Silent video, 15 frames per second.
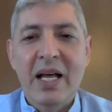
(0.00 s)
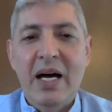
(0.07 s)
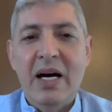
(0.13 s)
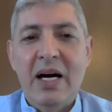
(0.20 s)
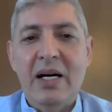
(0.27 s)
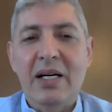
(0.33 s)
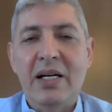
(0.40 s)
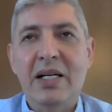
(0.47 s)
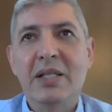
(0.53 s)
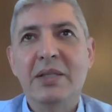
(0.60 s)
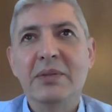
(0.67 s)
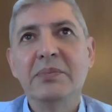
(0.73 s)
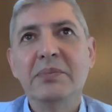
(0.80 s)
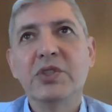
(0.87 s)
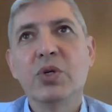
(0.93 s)

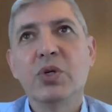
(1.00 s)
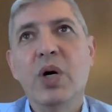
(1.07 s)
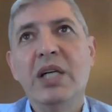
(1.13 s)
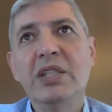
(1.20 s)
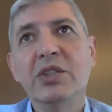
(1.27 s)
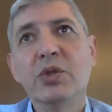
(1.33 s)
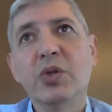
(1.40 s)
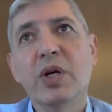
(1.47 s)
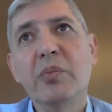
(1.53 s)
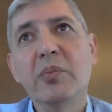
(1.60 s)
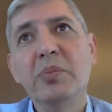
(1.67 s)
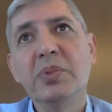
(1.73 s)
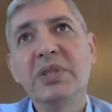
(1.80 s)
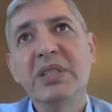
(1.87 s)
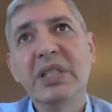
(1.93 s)
So as you
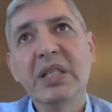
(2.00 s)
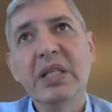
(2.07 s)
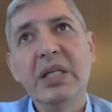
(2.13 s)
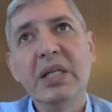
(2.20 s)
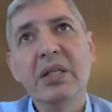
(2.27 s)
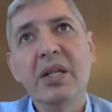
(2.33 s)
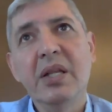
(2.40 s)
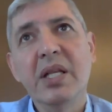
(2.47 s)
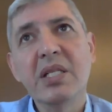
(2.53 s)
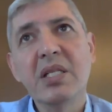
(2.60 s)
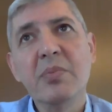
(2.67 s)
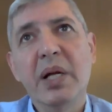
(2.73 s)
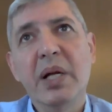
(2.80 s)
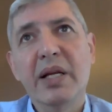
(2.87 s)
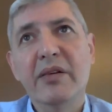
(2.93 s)
can see, this
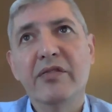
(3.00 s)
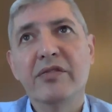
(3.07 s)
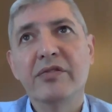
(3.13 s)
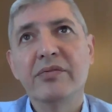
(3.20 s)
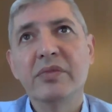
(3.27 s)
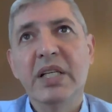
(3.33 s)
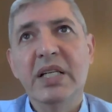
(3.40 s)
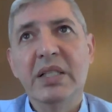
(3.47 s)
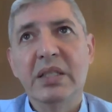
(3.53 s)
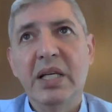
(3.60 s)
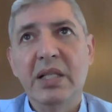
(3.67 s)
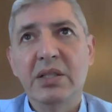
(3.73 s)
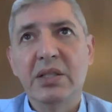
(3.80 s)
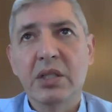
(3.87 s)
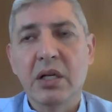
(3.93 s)
belief
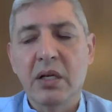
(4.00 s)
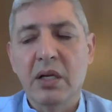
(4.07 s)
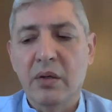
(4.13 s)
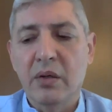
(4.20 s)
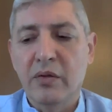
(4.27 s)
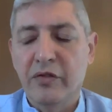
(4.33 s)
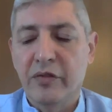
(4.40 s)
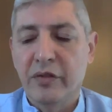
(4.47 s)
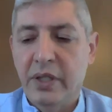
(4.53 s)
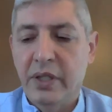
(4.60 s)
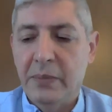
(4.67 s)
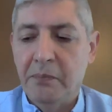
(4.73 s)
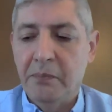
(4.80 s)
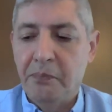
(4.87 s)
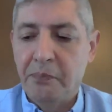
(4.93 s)
dictates a lot
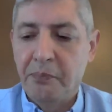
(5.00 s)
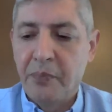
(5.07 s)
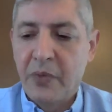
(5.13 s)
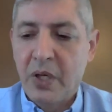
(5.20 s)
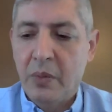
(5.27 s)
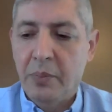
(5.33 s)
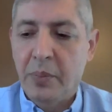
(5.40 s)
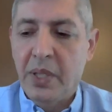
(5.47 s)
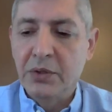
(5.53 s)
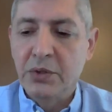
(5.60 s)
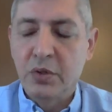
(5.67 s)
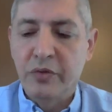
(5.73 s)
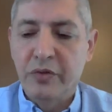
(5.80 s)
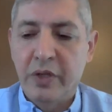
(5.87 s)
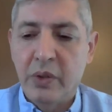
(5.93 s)
of parts
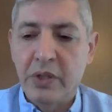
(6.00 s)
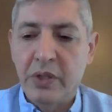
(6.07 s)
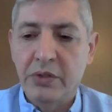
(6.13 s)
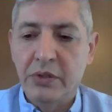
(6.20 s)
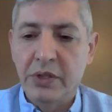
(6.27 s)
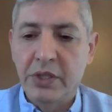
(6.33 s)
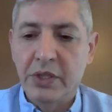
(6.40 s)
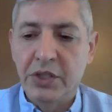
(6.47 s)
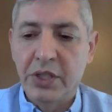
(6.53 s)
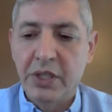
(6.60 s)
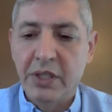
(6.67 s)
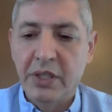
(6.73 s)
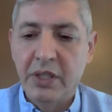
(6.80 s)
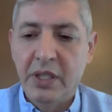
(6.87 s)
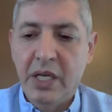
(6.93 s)
of our
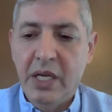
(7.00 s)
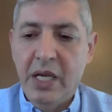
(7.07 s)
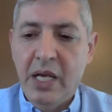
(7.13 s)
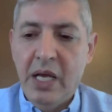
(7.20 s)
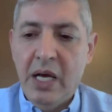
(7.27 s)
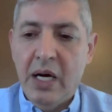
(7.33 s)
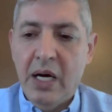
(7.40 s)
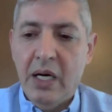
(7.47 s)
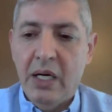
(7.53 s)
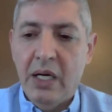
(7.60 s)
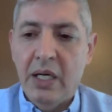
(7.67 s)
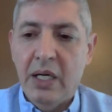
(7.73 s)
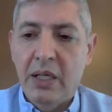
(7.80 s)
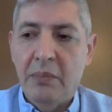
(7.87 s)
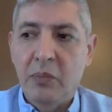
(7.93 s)
tradition.
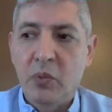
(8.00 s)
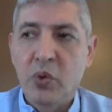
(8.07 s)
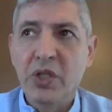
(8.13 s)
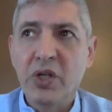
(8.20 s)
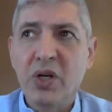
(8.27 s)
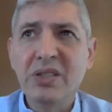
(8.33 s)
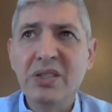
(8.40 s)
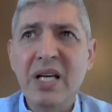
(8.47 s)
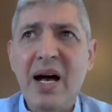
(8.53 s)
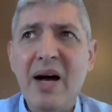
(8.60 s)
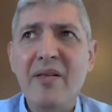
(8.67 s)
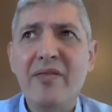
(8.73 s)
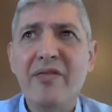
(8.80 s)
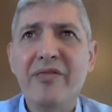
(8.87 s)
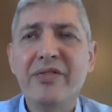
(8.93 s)
We don't
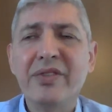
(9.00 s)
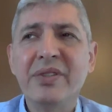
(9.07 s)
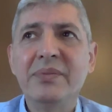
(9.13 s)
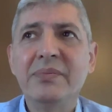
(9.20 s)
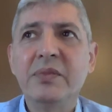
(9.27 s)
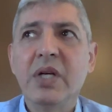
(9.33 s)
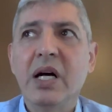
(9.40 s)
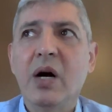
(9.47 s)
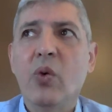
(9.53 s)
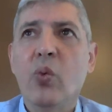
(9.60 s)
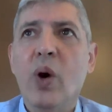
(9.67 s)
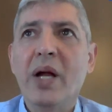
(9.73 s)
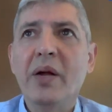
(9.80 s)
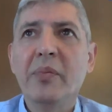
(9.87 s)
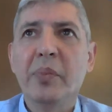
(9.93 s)
have
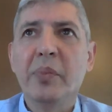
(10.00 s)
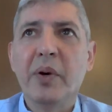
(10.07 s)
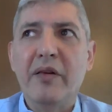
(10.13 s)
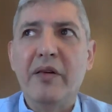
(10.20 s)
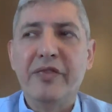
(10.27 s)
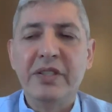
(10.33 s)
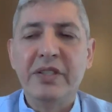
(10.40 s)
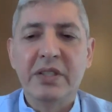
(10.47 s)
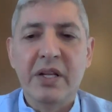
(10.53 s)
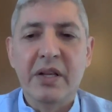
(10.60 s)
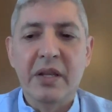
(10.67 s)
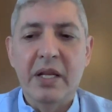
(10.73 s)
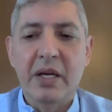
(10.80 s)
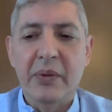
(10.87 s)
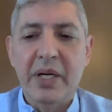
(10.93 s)
one prophet
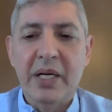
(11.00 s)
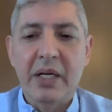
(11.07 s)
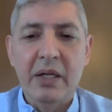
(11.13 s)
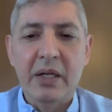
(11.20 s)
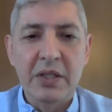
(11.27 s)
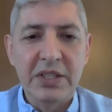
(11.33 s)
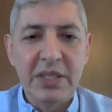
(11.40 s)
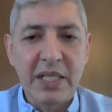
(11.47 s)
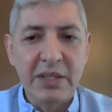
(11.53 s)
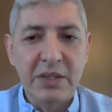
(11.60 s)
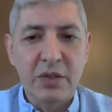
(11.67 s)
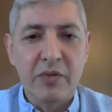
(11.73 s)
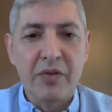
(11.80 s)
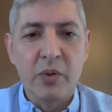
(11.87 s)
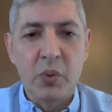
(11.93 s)
in the regular sense
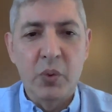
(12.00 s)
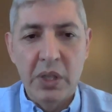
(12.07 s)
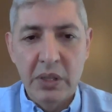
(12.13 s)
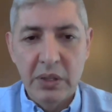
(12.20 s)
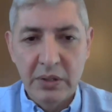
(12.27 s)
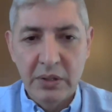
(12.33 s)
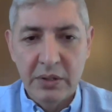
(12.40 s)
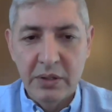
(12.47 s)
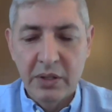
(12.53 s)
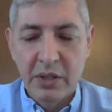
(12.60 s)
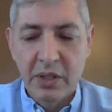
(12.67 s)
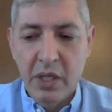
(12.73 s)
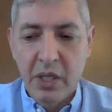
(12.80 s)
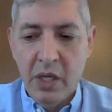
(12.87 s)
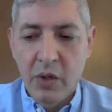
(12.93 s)
of the
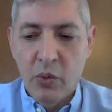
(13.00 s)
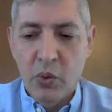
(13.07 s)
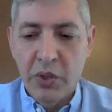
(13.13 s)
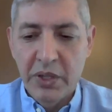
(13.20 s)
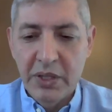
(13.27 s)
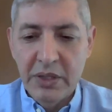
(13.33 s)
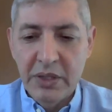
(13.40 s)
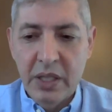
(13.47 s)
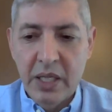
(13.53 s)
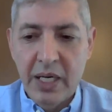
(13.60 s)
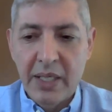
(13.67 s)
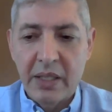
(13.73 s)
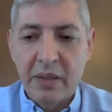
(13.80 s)
word like